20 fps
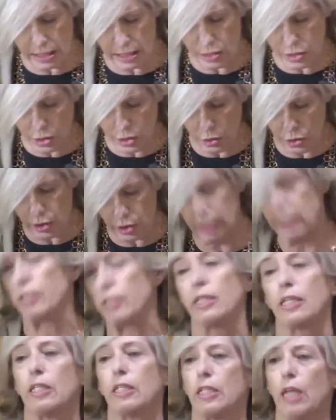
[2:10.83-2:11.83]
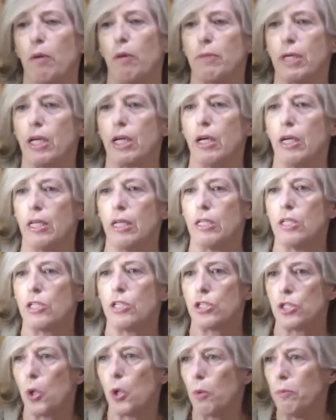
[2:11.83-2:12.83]
socially and economically
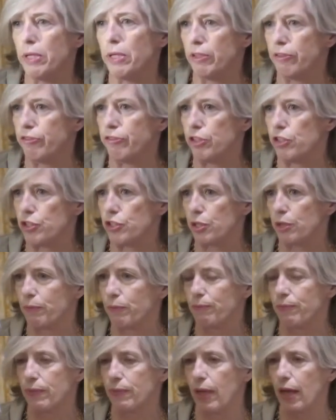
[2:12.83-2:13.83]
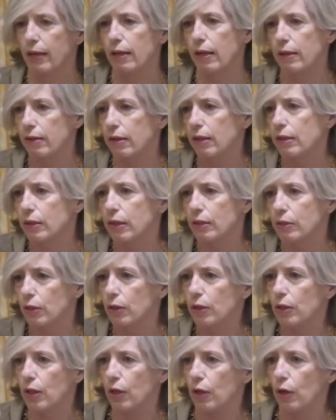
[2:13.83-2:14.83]
so beneficial. And I think that
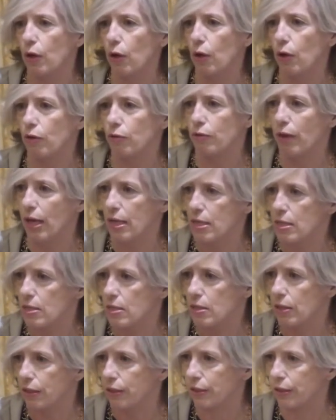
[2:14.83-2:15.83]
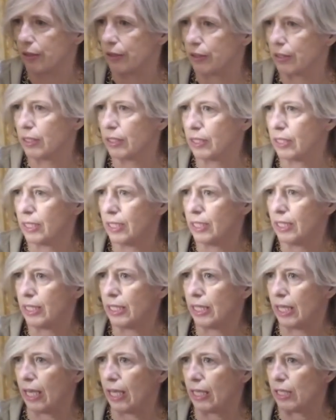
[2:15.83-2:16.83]
all of us here
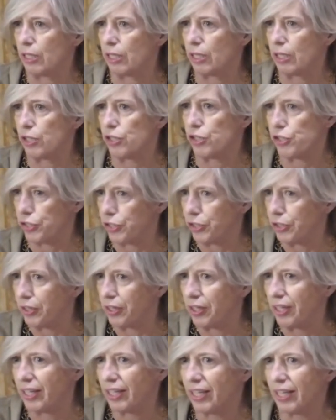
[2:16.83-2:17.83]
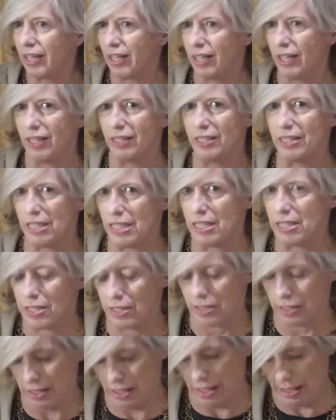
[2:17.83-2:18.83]
can share
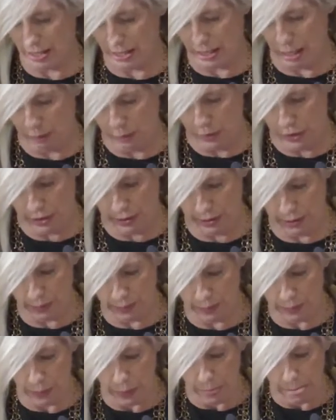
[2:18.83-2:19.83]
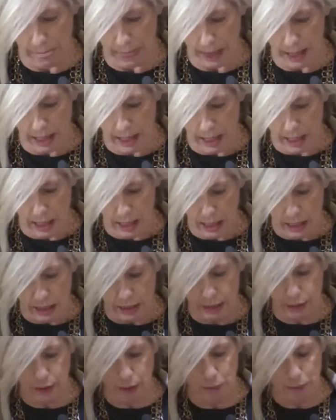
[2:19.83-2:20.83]
this assumption.
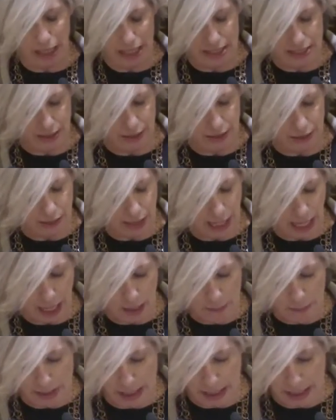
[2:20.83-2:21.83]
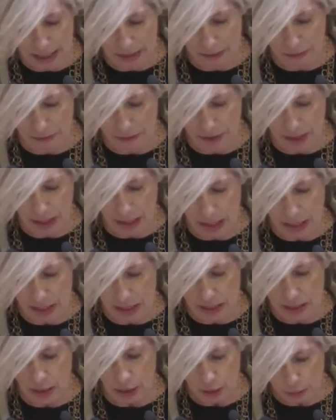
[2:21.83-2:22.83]
Dear Ambassador, I believe
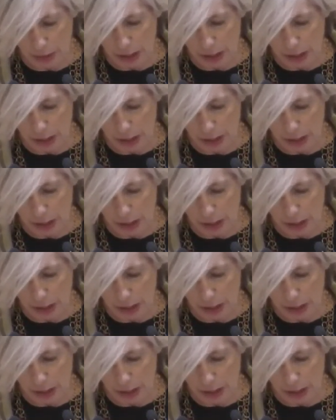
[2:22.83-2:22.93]
it's not by